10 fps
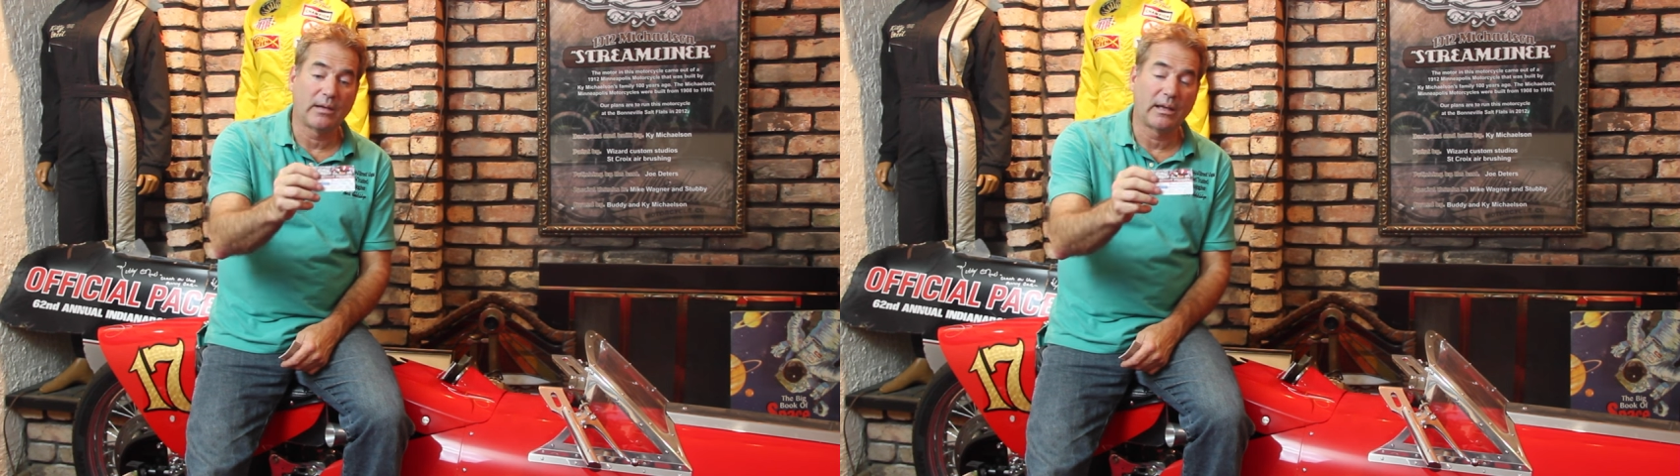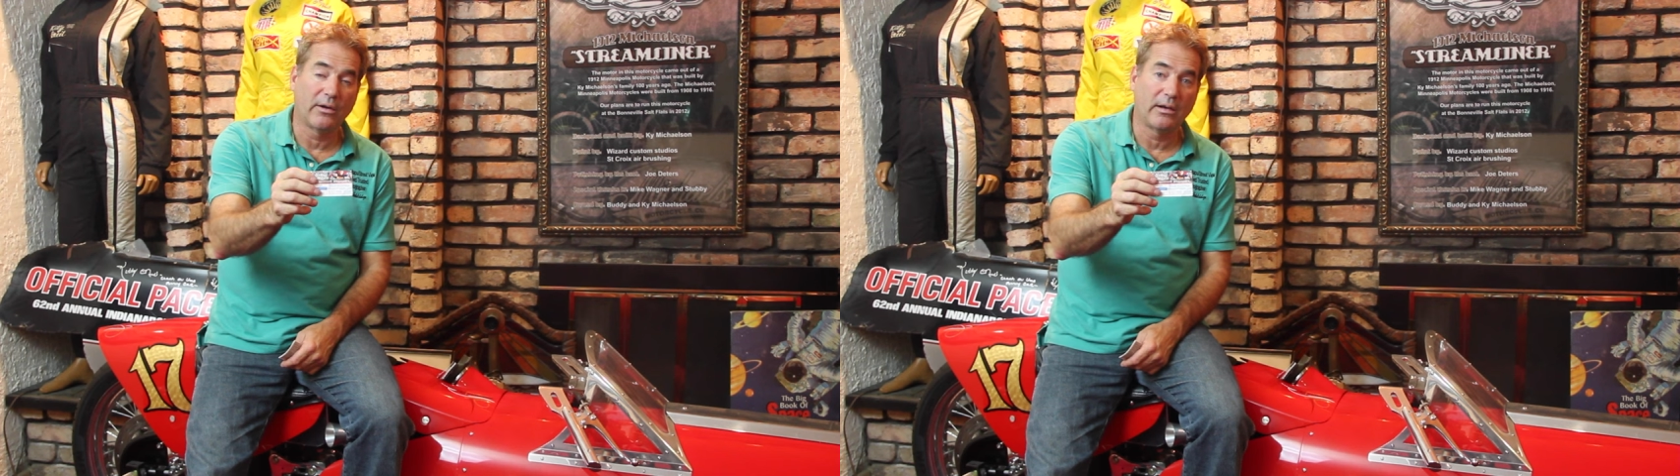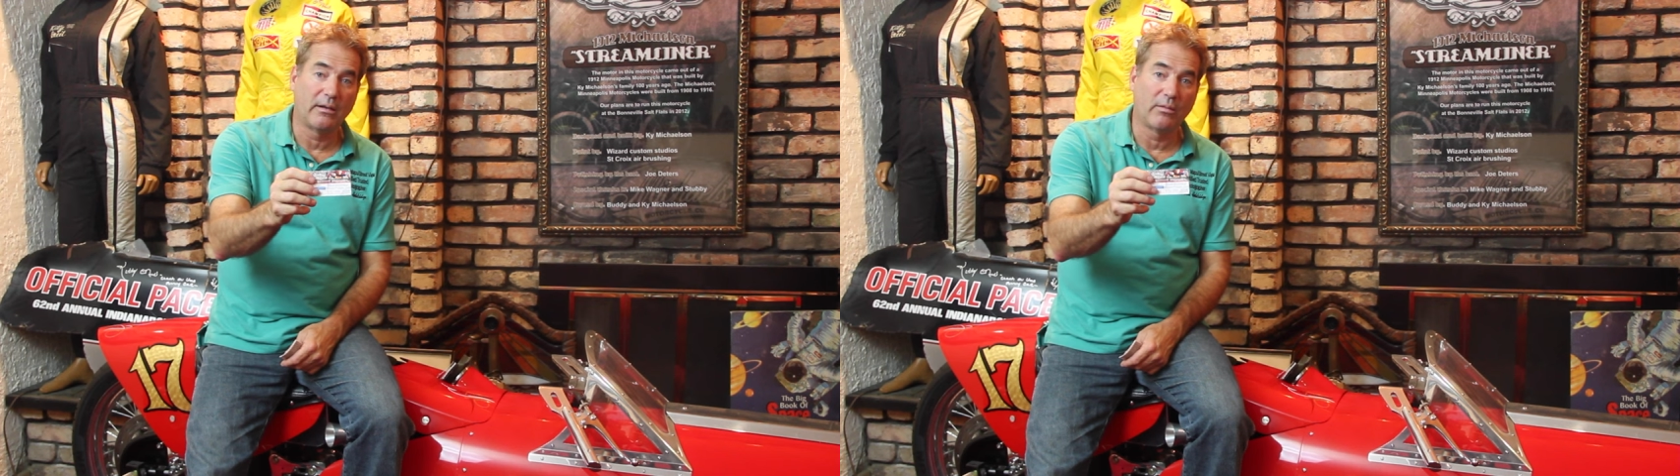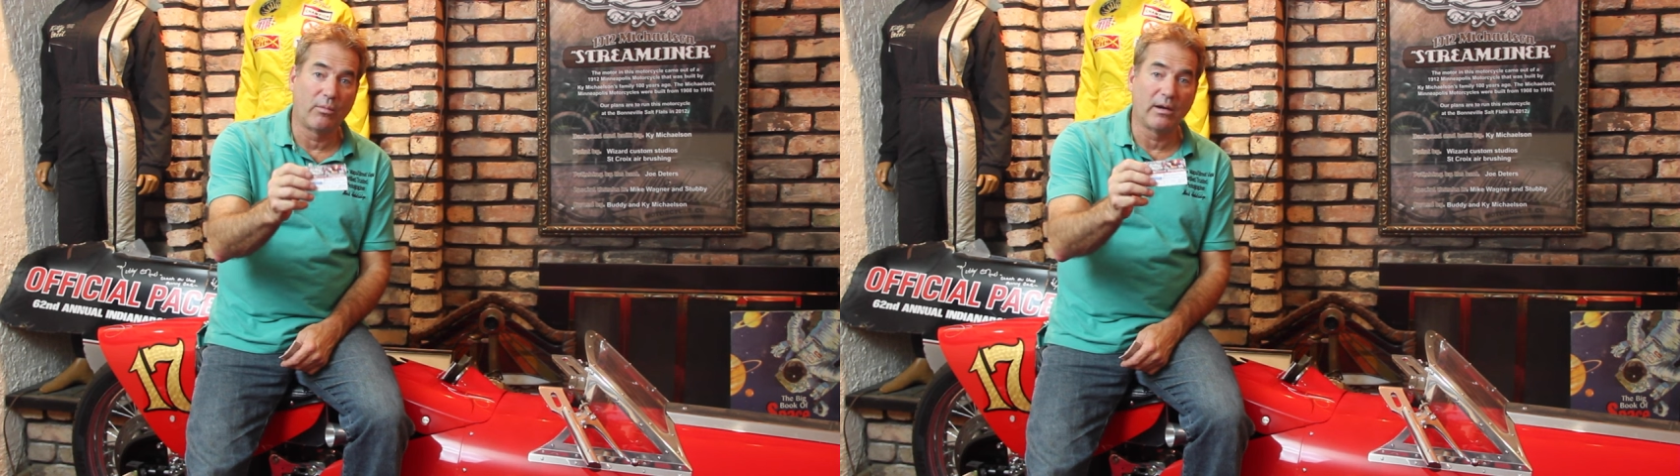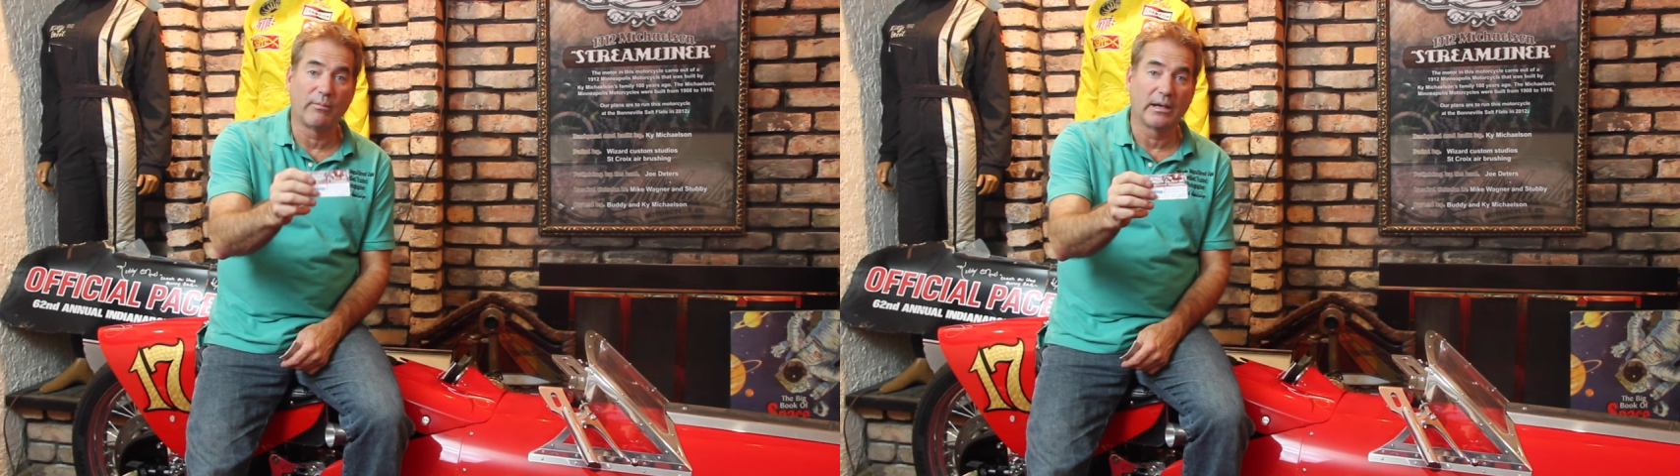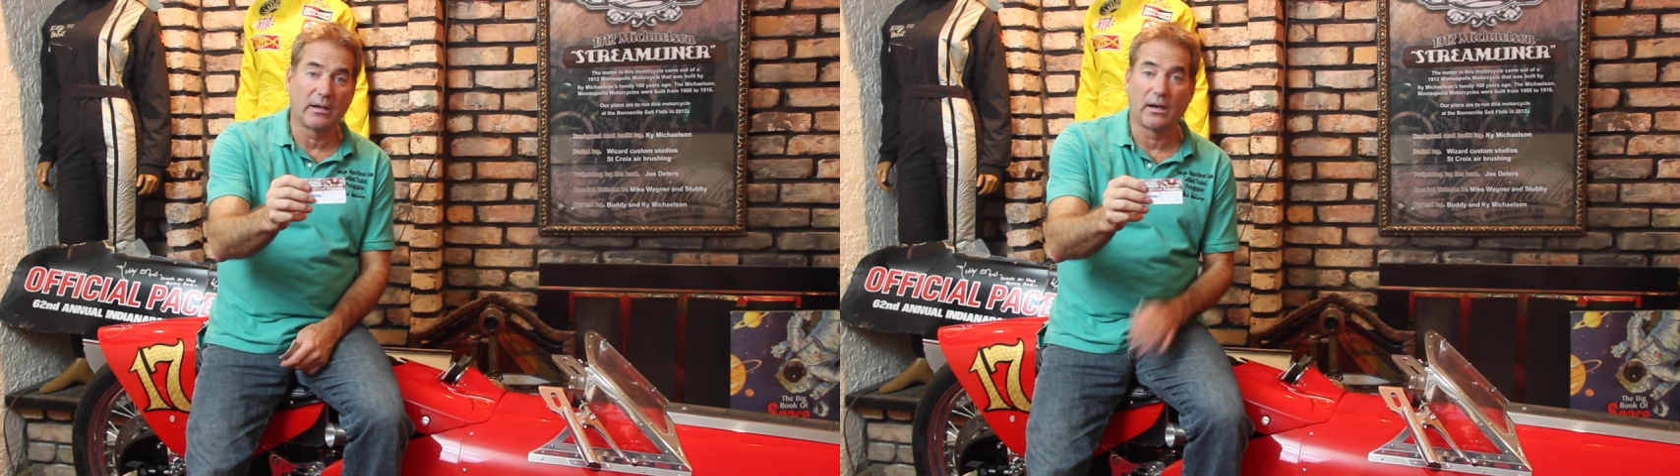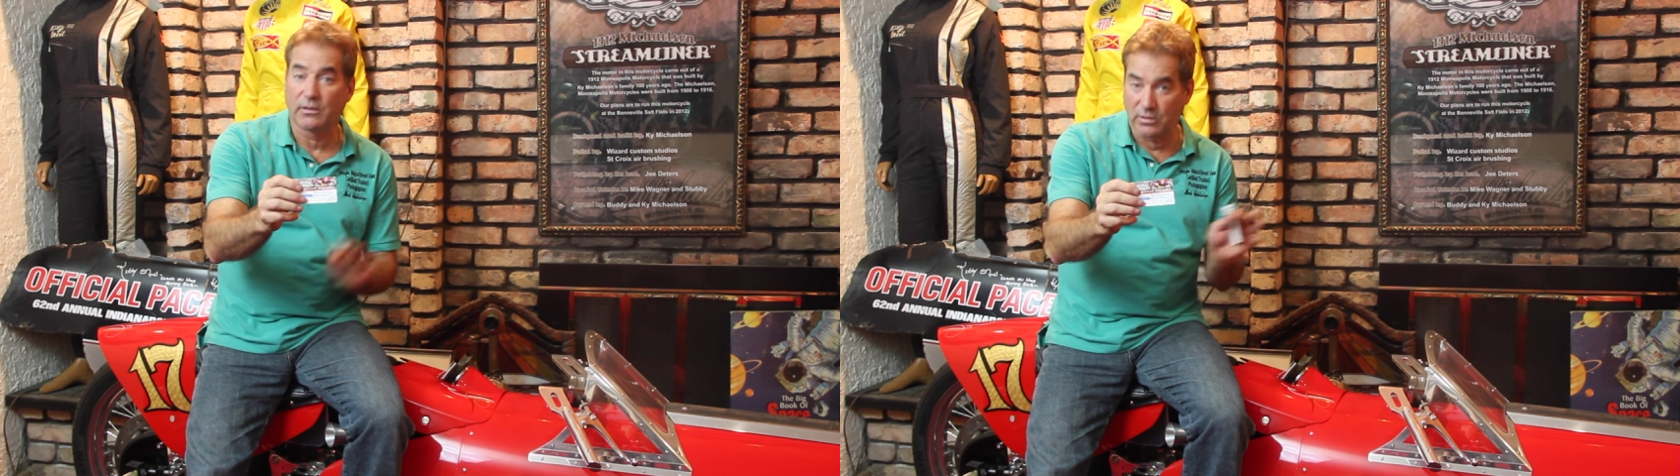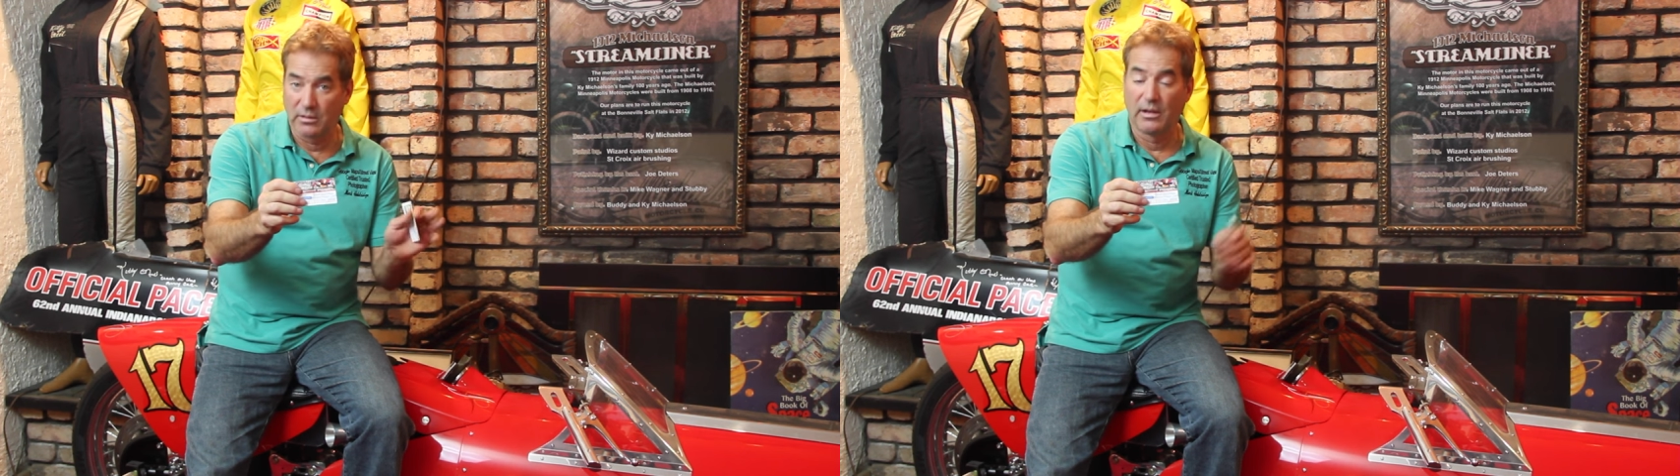carried one of my
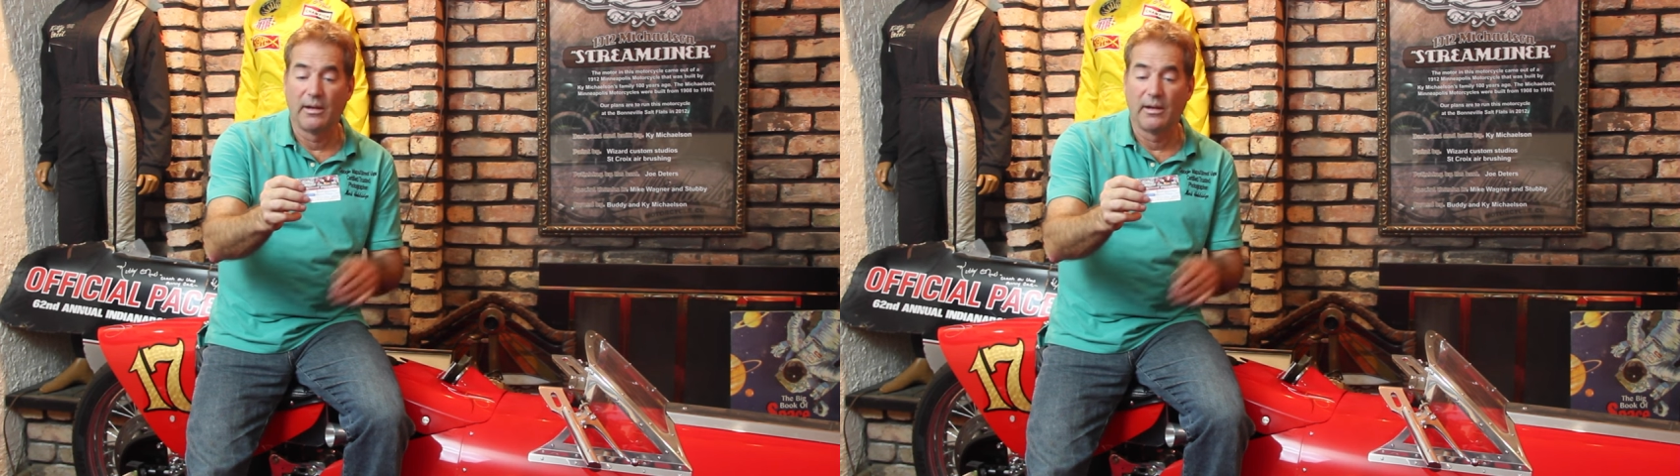cards,